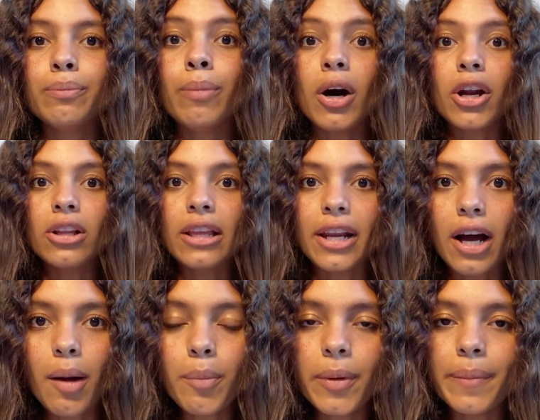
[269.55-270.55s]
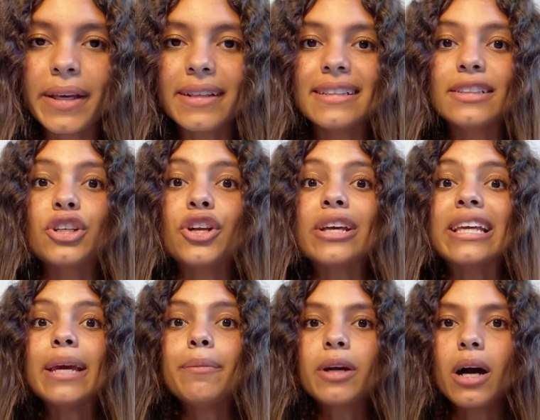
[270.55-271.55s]
bottle it up, because it's going to
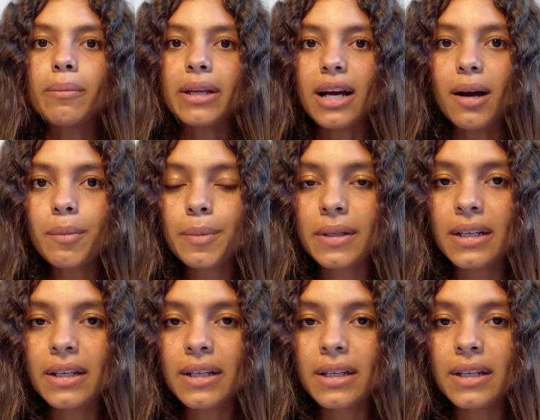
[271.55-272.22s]
keep coming up.